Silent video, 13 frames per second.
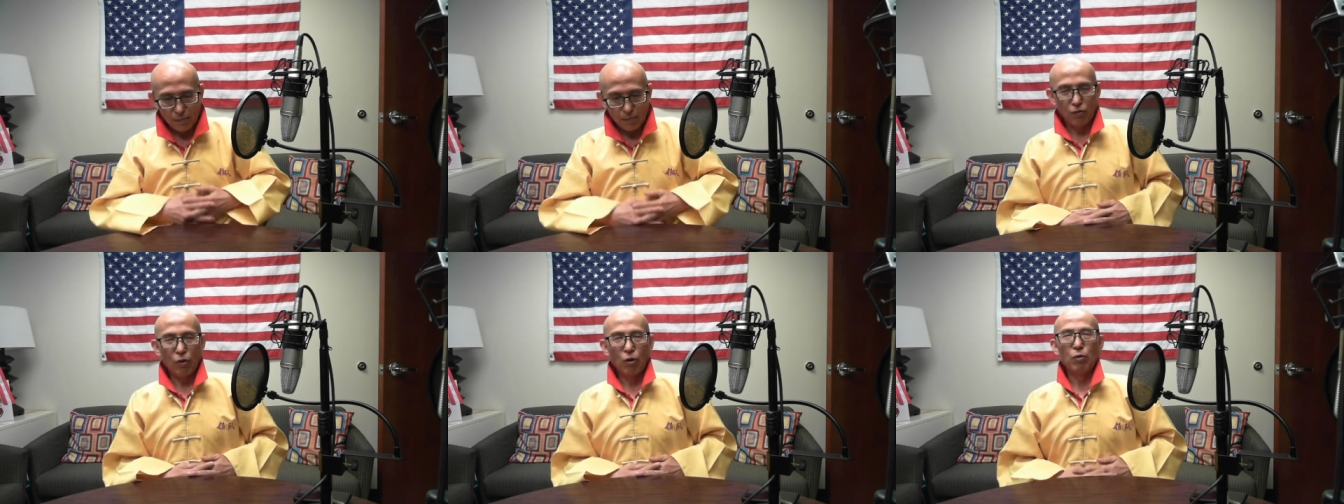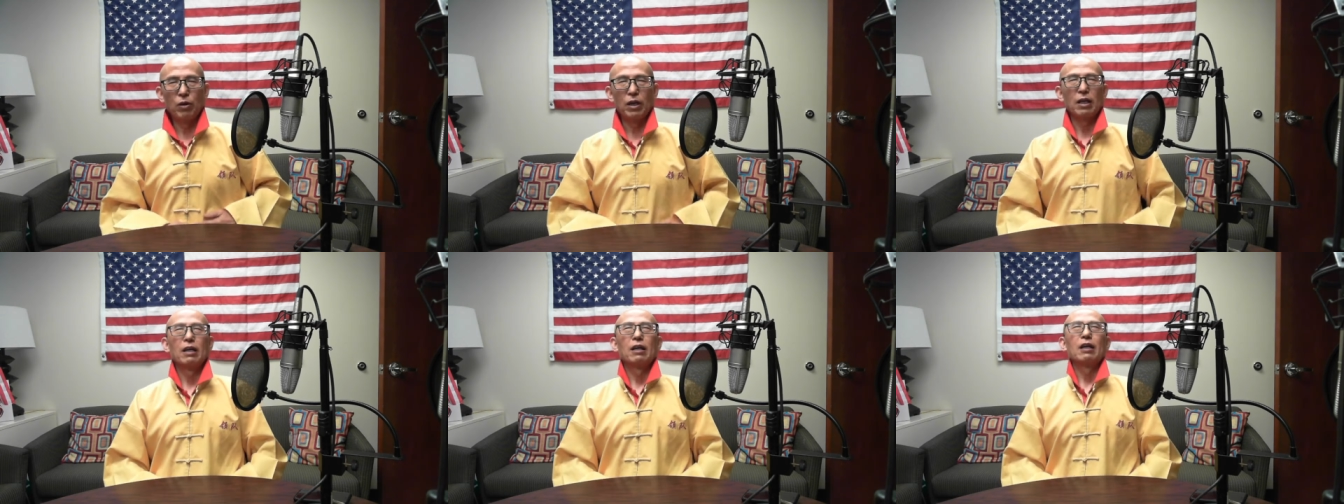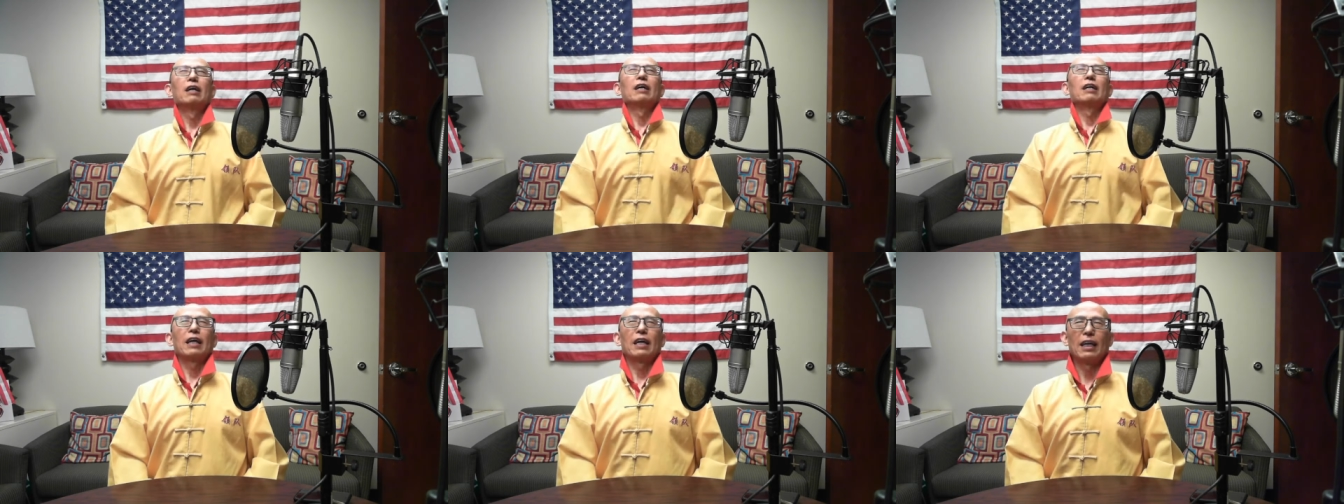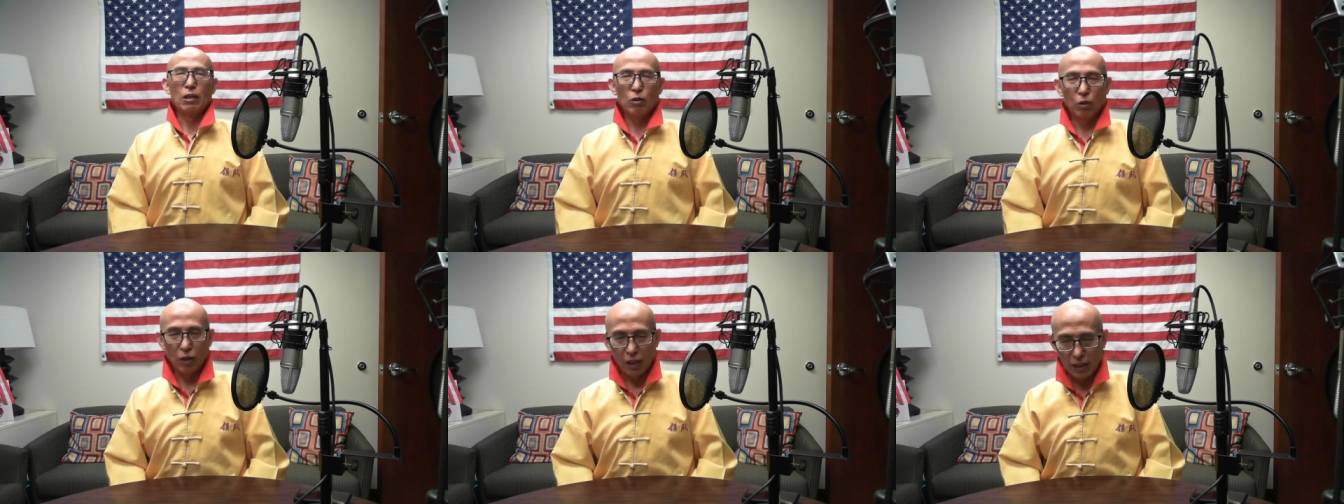before we get
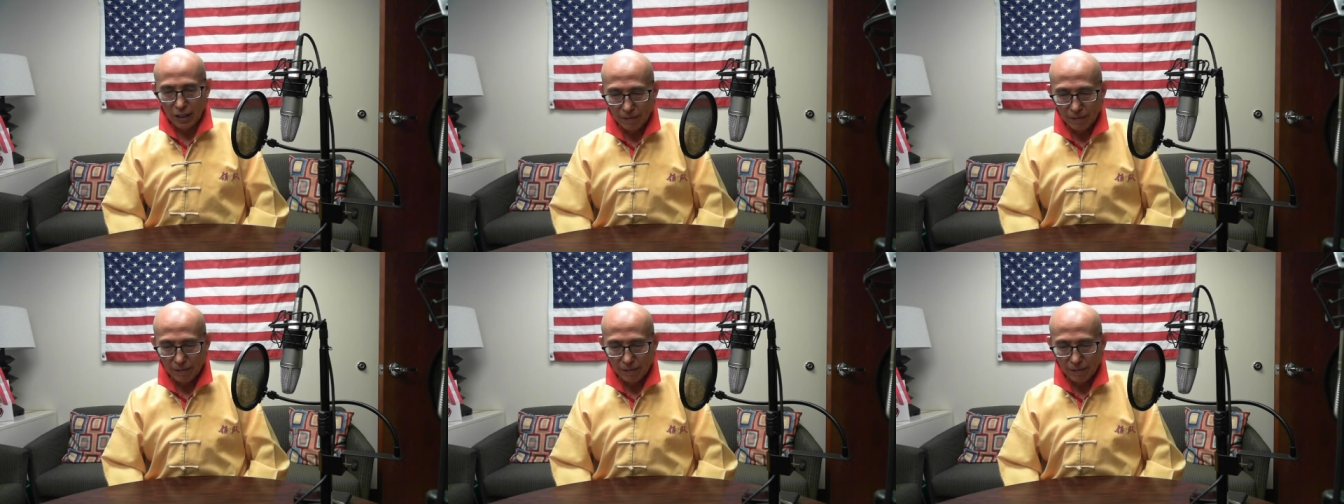into it.